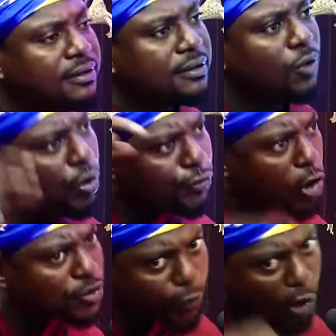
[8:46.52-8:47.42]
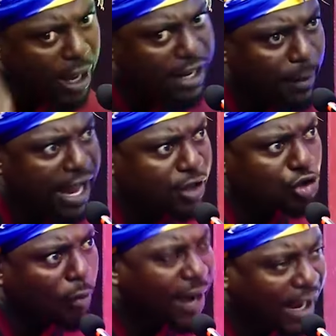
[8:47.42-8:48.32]
who vote for
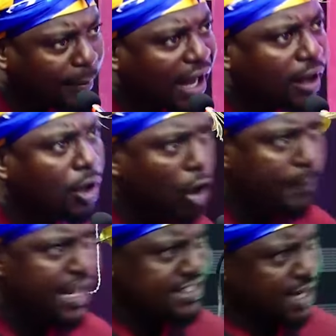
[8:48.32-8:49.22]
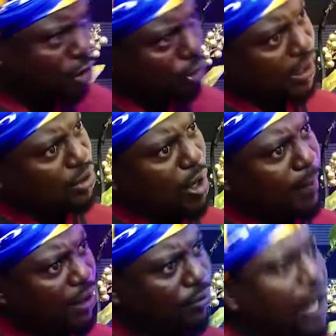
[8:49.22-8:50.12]
John Mahama obi ese nyo no neto
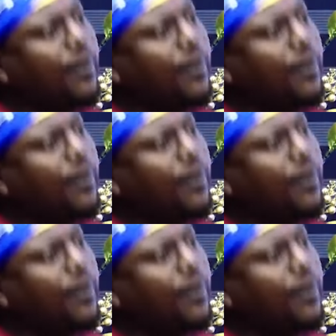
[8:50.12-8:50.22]
aba no na when